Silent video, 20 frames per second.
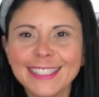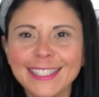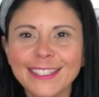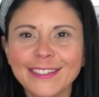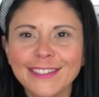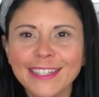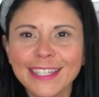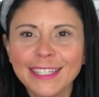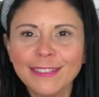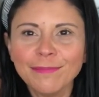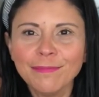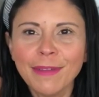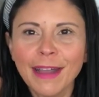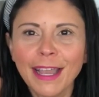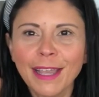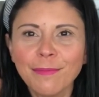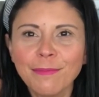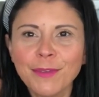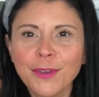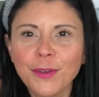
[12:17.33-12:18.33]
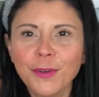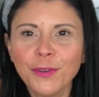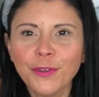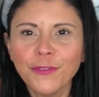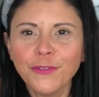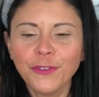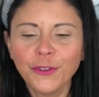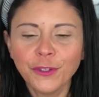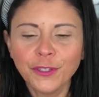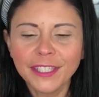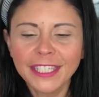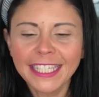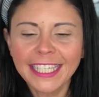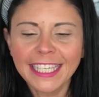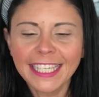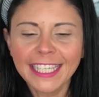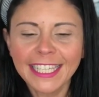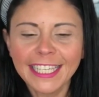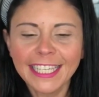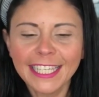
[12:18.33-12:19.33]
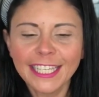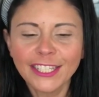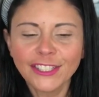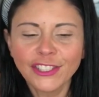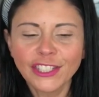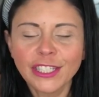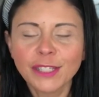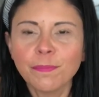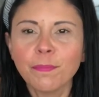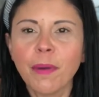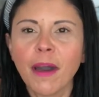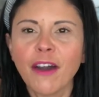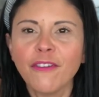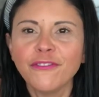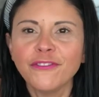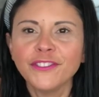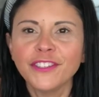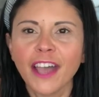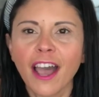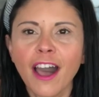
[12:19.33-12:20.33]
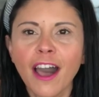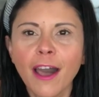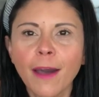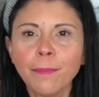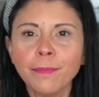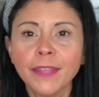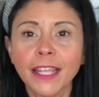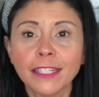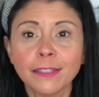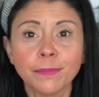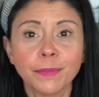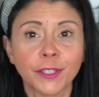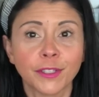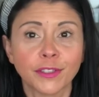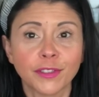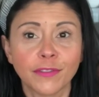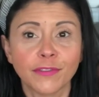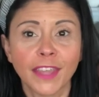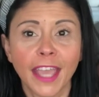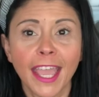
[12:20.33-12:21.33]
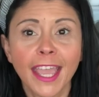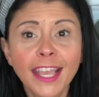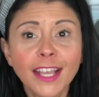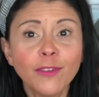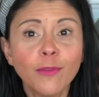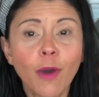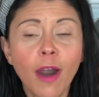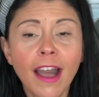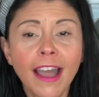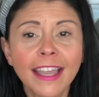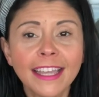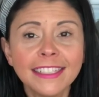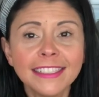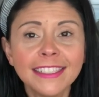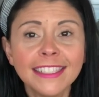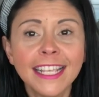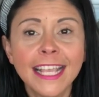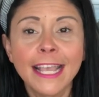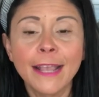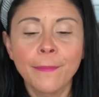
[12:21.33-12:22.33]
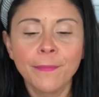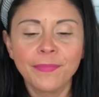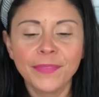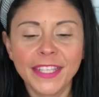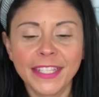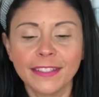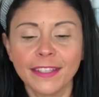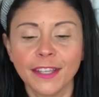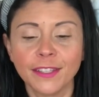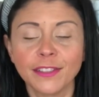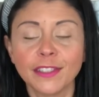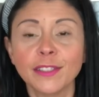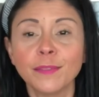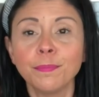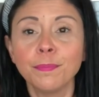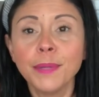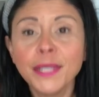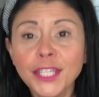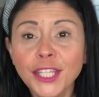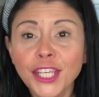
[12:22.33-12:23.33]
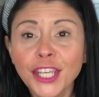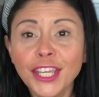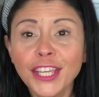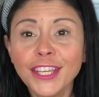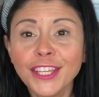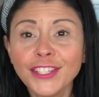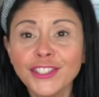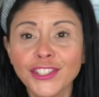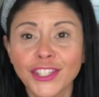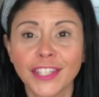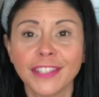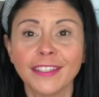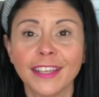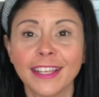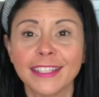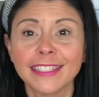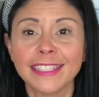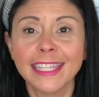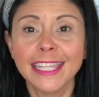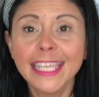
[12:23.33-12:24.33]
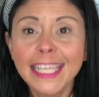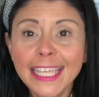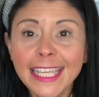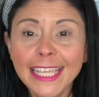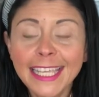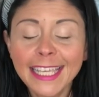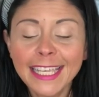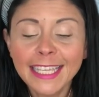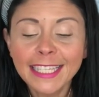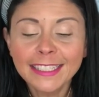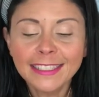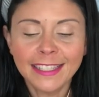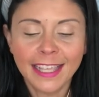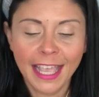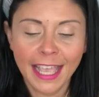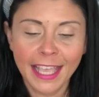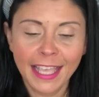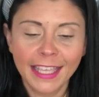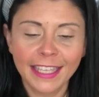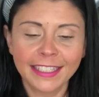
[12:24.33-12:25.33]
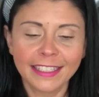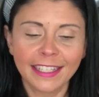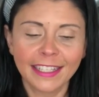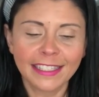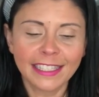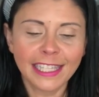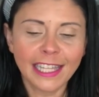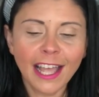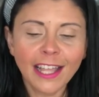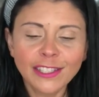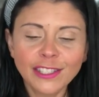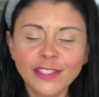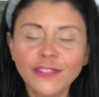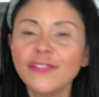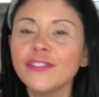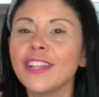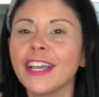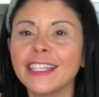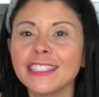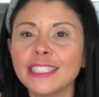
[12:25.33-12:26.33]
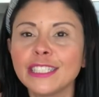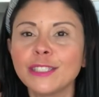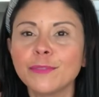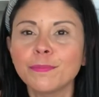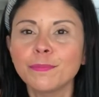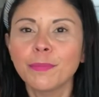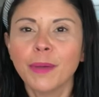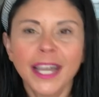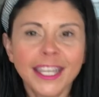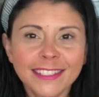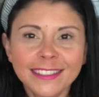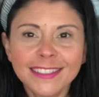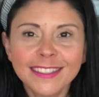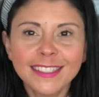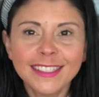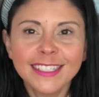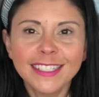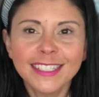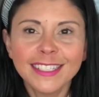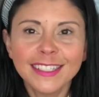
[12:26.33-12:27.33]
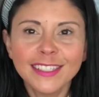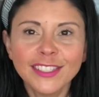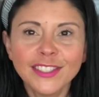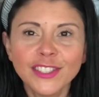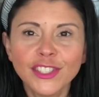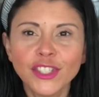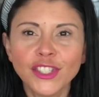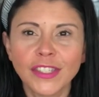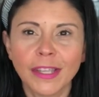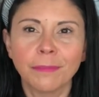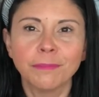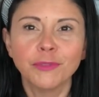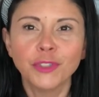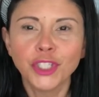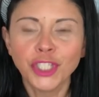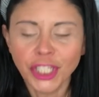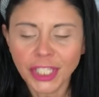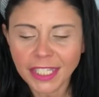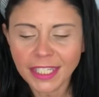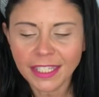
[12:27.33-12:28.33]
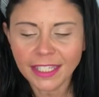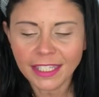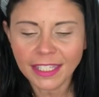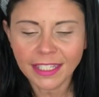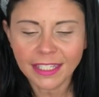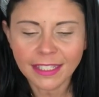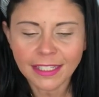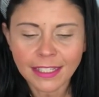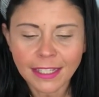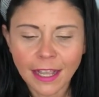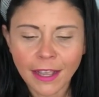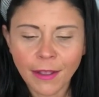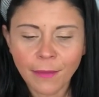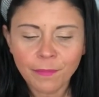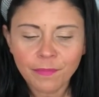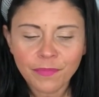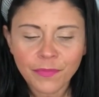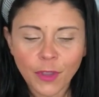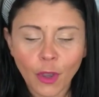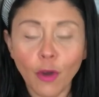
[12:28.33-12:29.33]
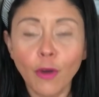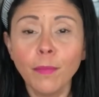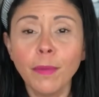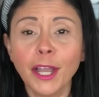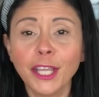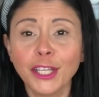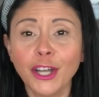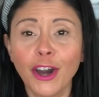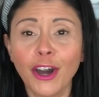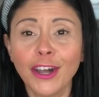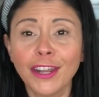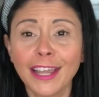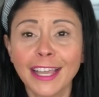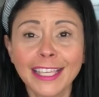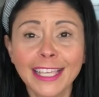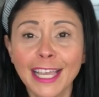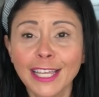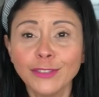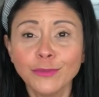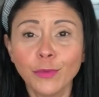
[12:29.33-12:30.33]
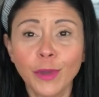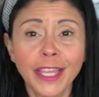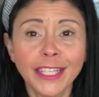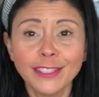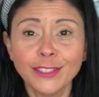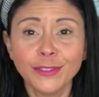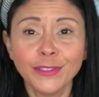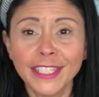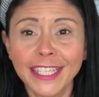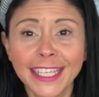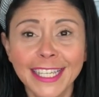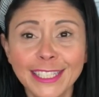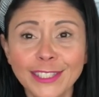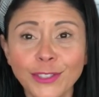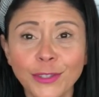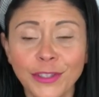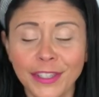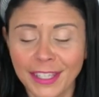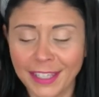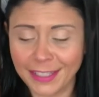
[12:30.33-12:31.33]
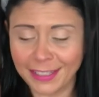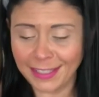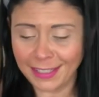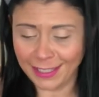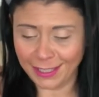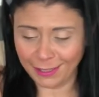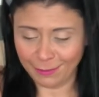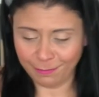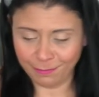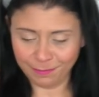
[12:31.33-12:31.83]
Look at my beautiful quiche. It's puffed up, that's because of the egg whites. It has spinach, it has leeks, it has lots of nice spices, some cheese. Oh my God, I can't wait to dig into this.